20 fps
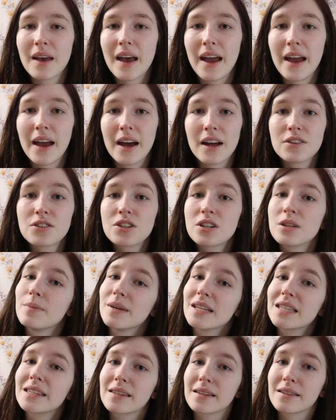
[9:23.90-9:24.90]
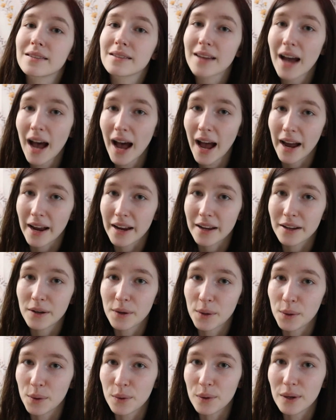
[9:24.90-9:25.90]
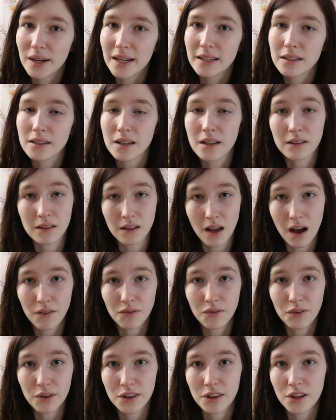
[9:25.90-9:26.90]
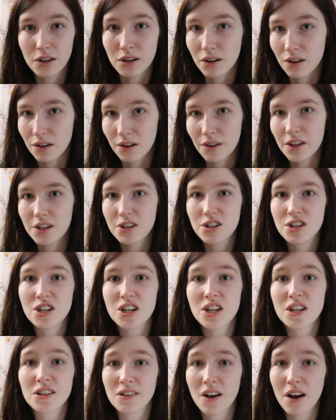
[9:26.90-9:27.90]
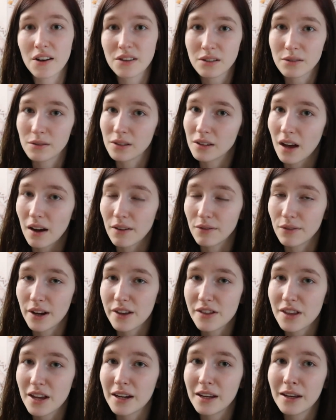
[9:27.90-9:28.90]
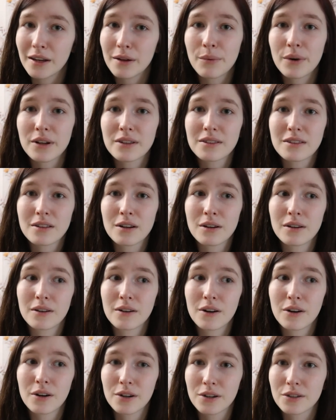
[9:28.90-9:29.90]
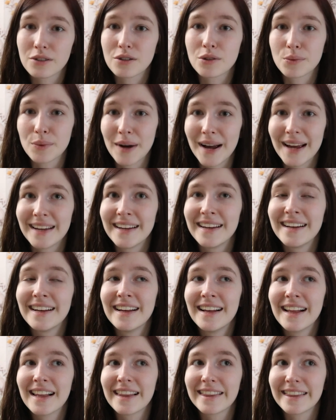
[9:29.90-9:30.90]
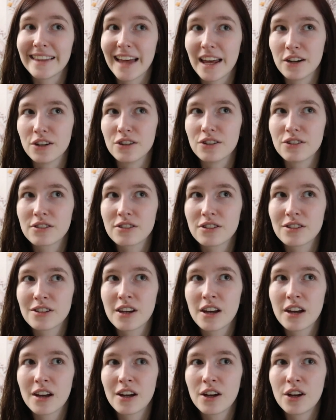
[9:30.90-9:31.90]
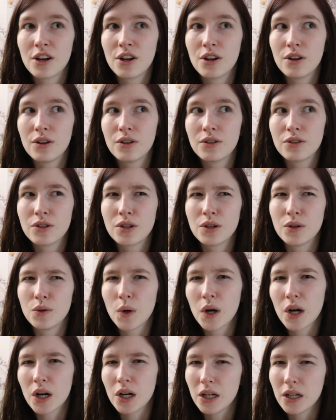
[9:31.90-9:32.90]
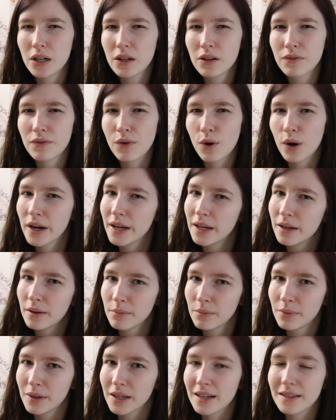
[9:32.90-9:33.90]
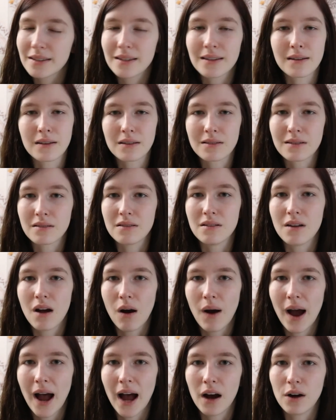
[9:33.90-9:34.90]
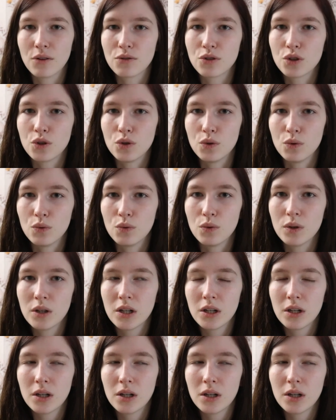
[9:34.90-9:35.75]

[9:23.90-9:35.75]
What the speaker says: And she meets this guy who is in love with the girl that she's also in love with, and he wants her to write letters to her for him because he doesn't know how to